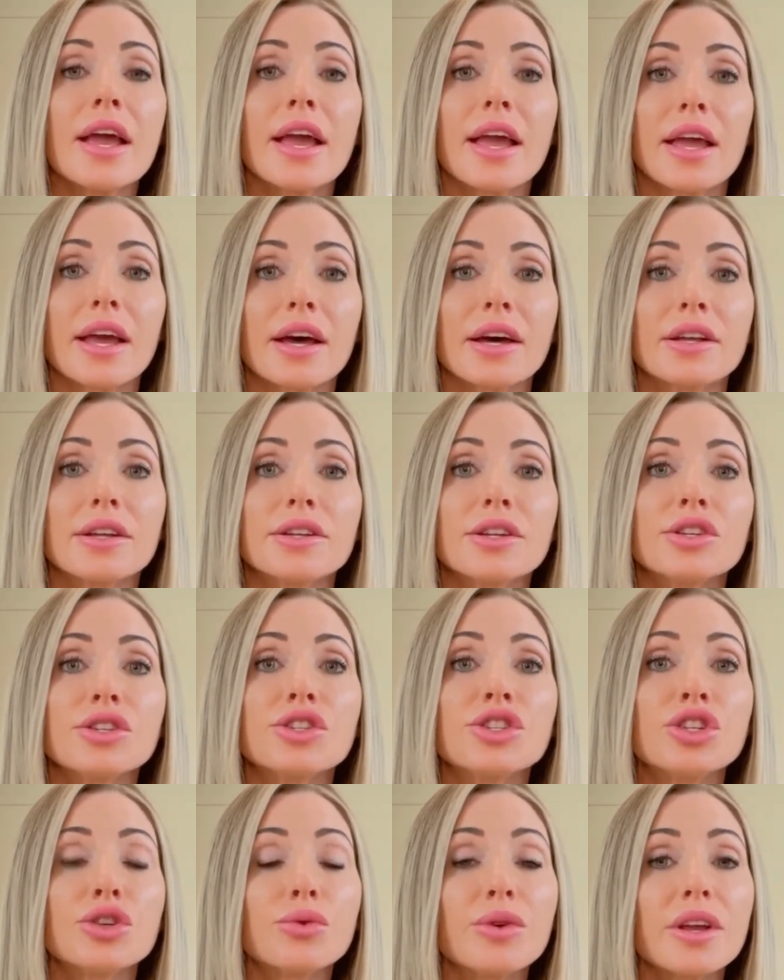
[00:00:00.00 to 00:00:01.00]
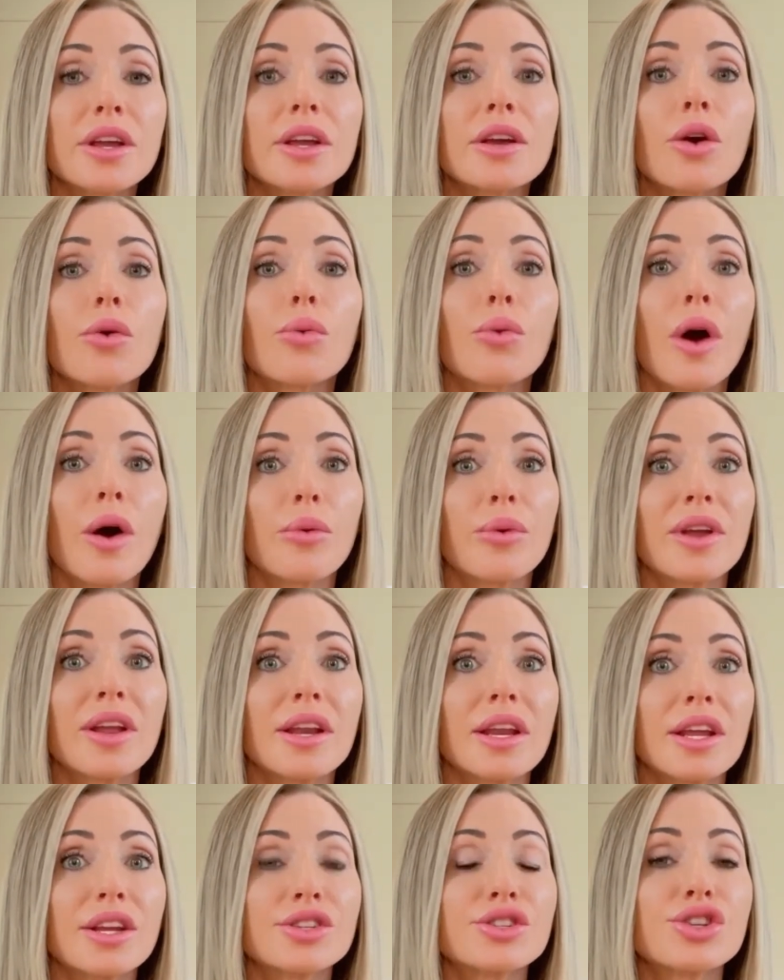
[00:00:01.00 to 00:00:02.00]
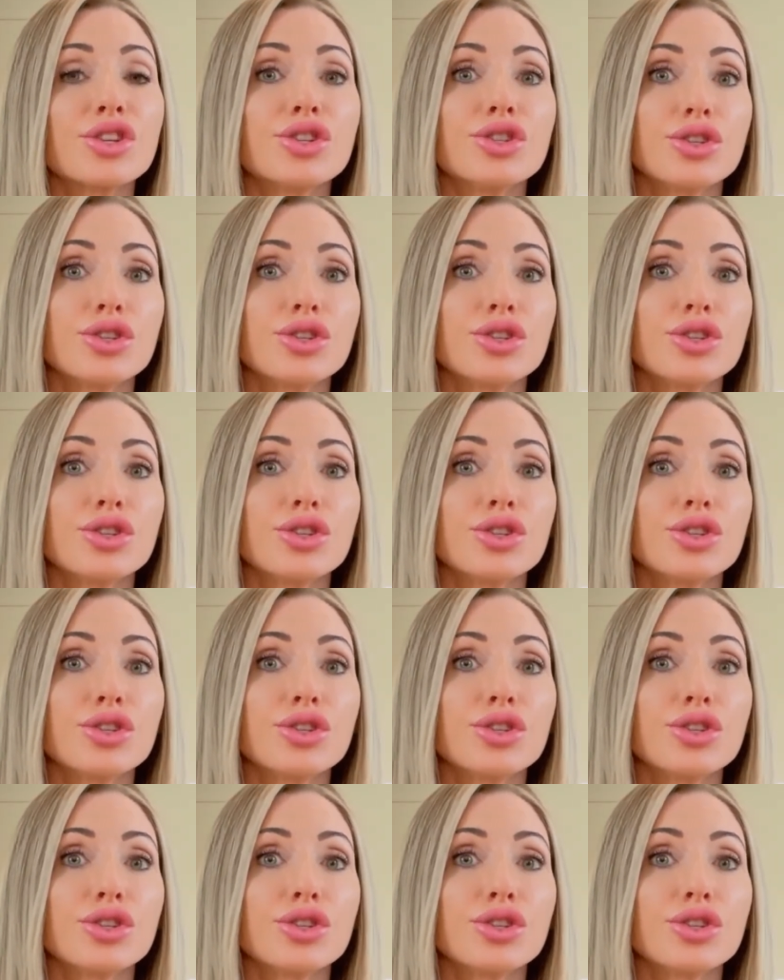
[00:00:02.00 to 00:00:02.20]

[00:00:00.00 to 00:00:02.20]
and doing what we need to